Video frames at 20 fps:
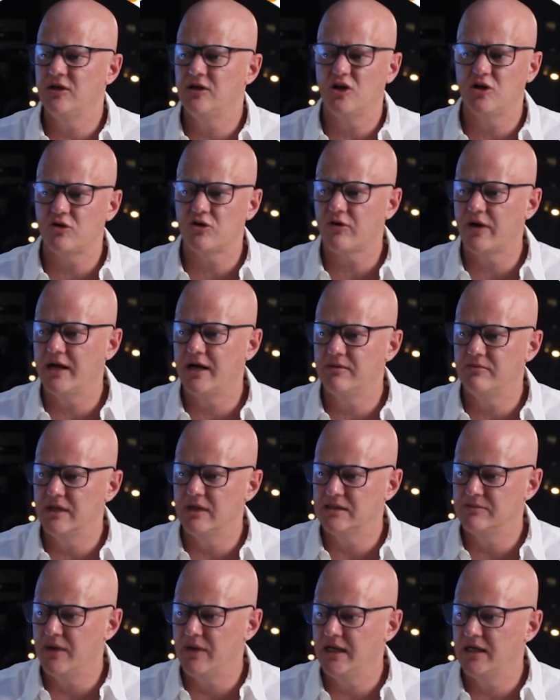You can create
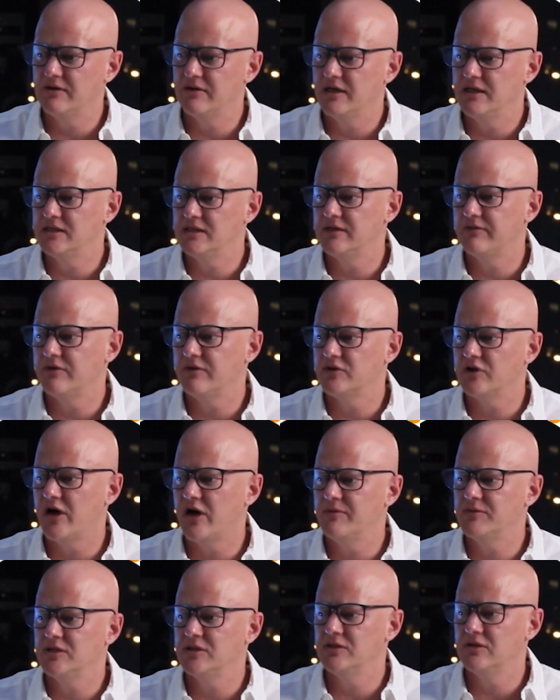as many of these different
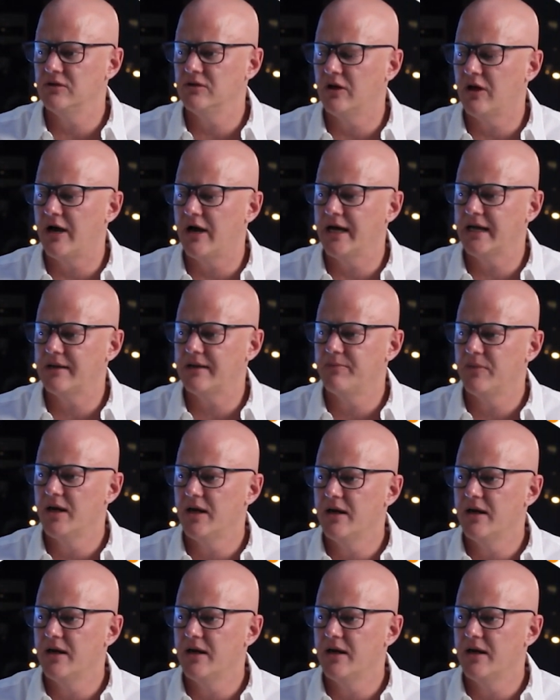types as you like.